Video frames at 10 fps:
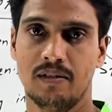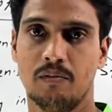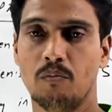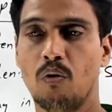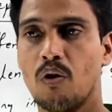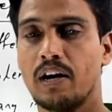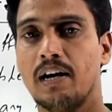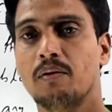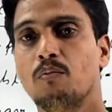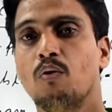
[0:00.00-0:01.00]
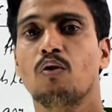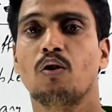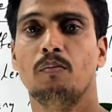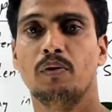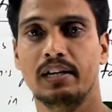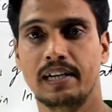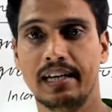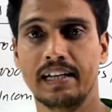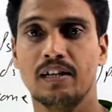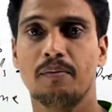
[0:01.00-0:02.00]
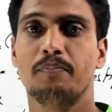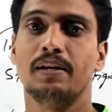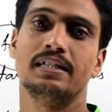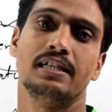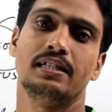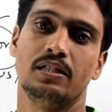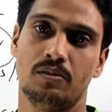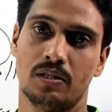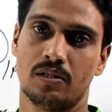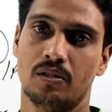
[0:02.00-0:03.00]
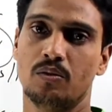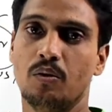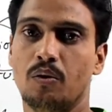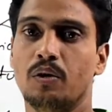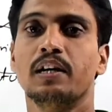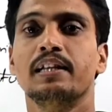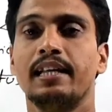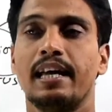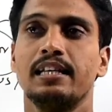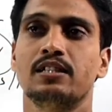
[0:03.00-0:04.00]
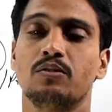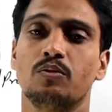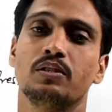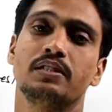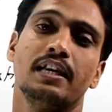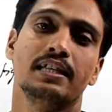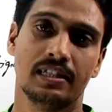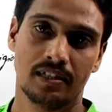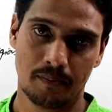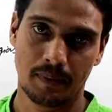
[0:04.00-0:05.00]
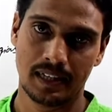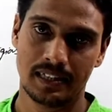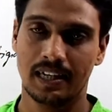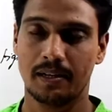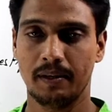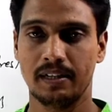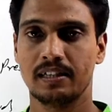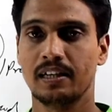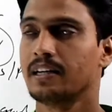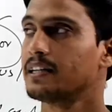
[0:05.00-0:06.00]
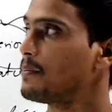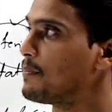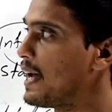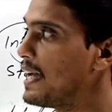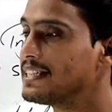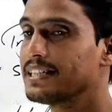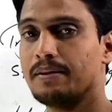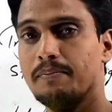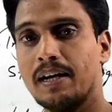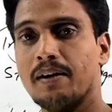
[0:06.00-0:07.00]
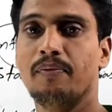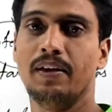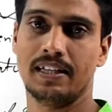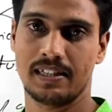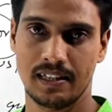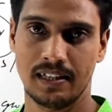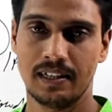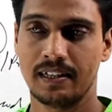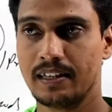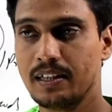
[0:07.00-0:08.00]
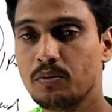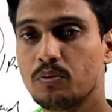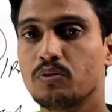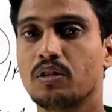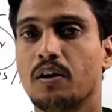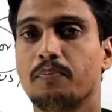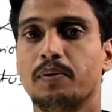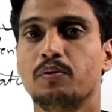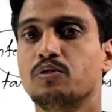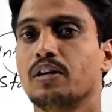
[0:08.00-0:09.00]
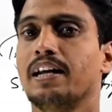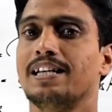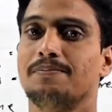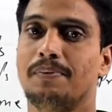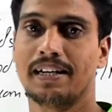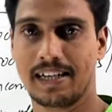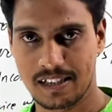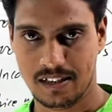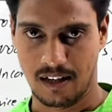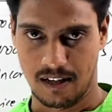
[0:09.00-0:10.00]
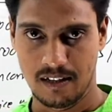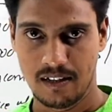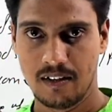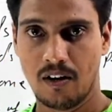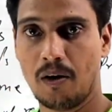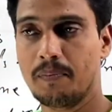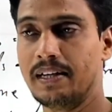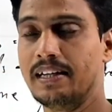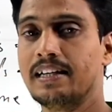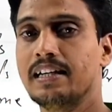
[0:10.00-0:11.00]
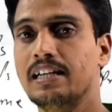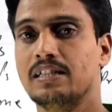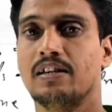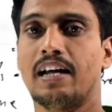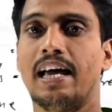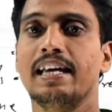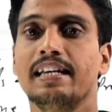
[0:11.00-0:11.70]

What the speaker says: more and more commodity in the present situation, though there is no change in the price. That means the price remain fixed, due to the future expectation of increase or hike